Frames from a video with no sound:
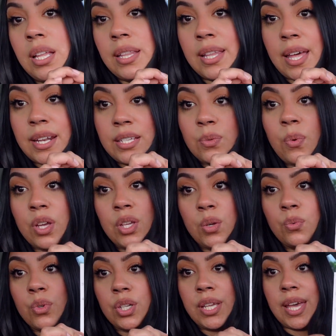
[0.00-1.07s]
That is what you
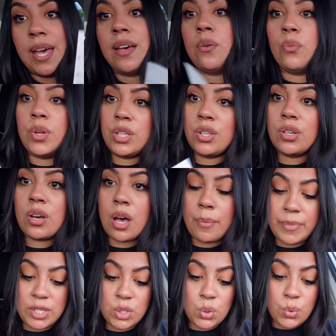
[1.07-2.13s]
would get when you come
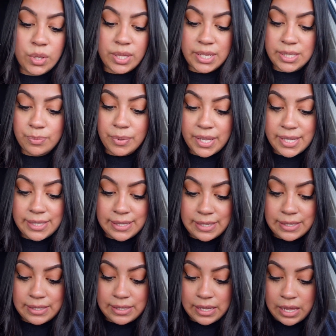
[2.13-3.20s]
and tour these
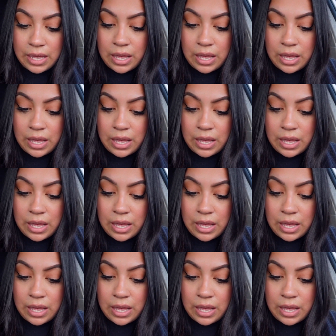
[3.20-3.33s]
places.